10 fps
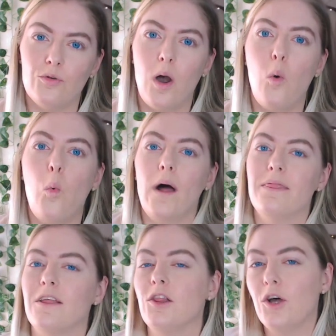what
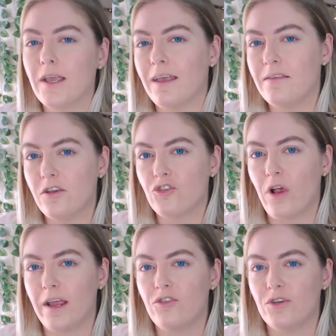the look is you're
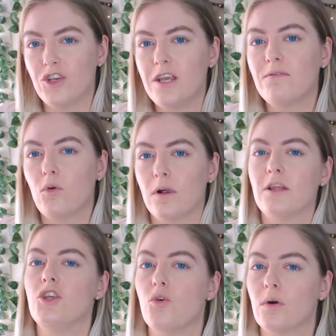trying to achieve or
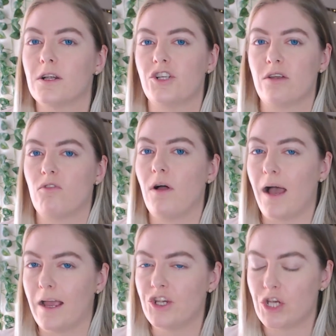your general
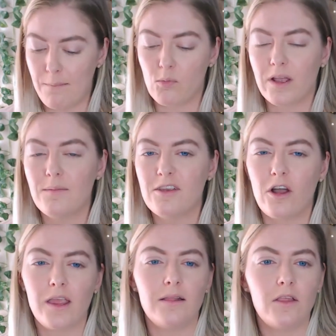eye shape. We're going to be
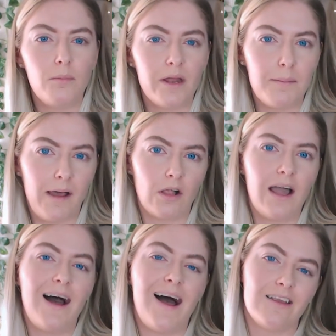talking a little bit about
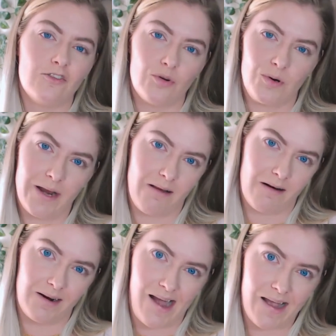contouring
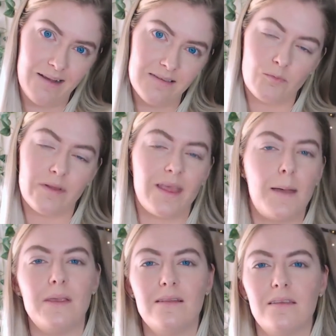our eyes, and what that
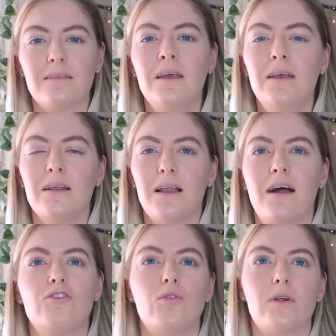means is
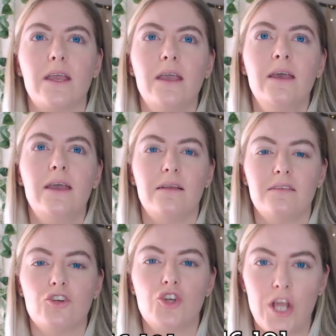contouring
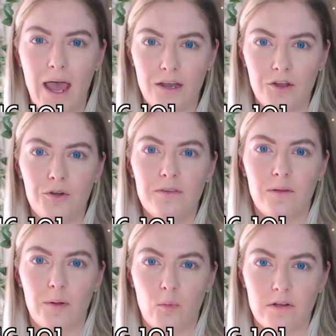is shadows. So
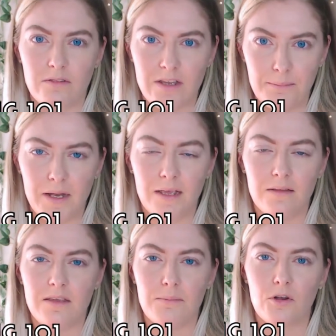like we're deepening
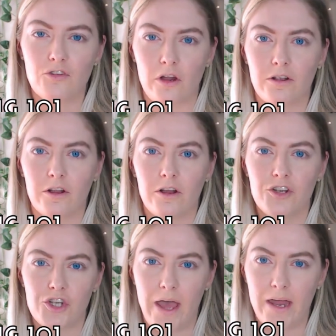deeper, darker
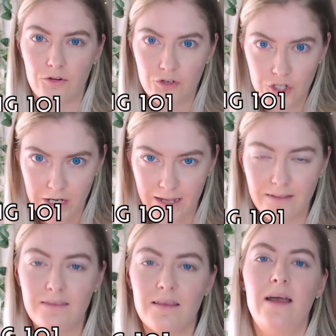shadow
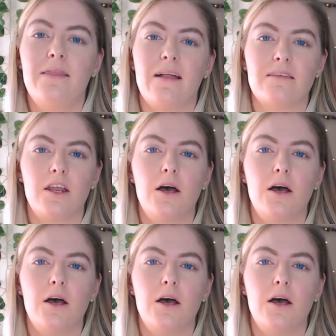shades. That's going to